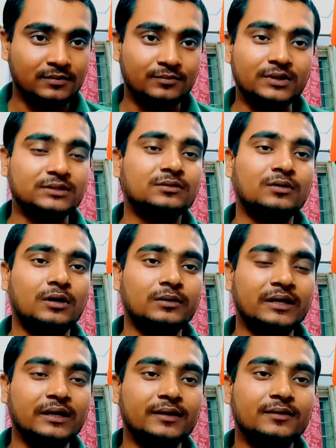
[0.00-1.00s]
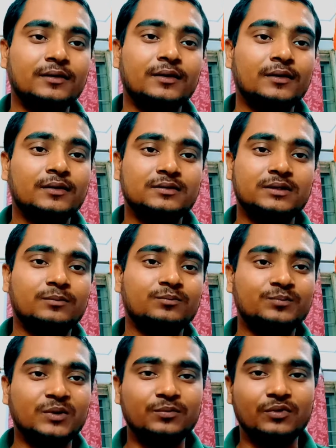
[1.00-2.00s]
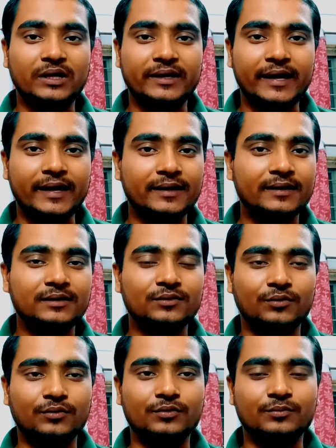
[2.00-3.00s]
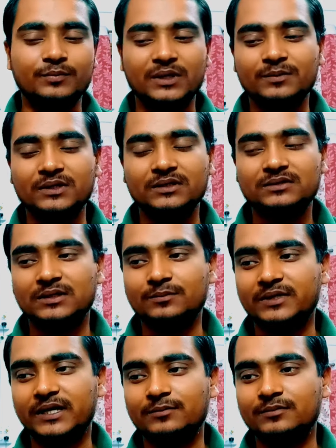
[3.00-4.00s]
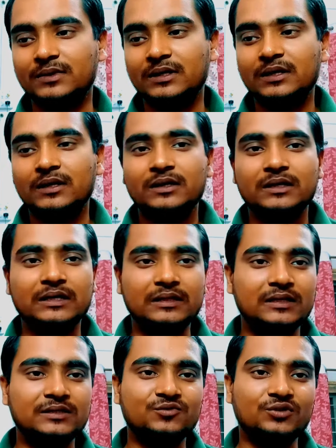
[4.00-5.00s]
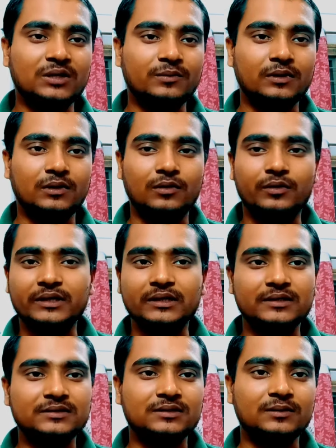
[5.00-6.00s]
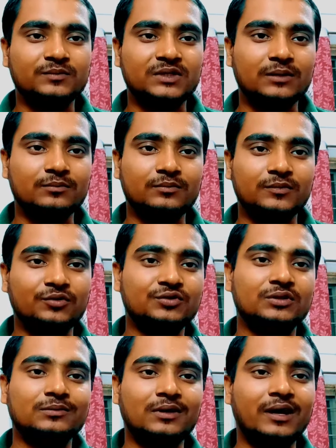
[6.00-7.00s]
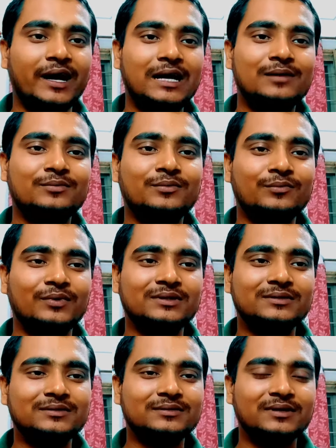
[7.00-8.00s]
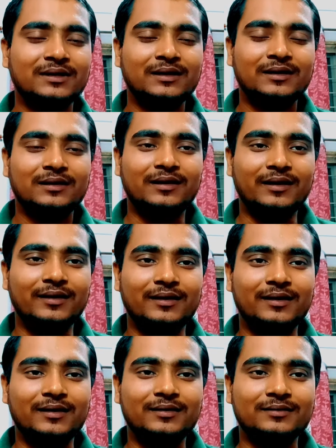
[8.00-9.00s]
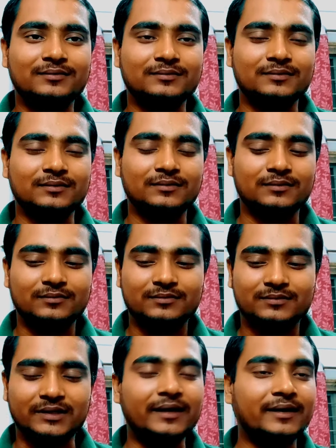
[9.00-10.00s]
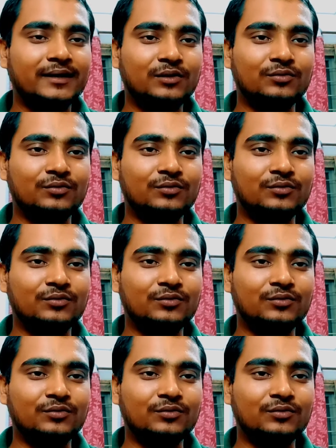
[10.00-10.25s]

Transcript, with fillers: First of all clear, some people are agree, or maybe sometime Hindi suitable or English sometime not suitable. I have one candidate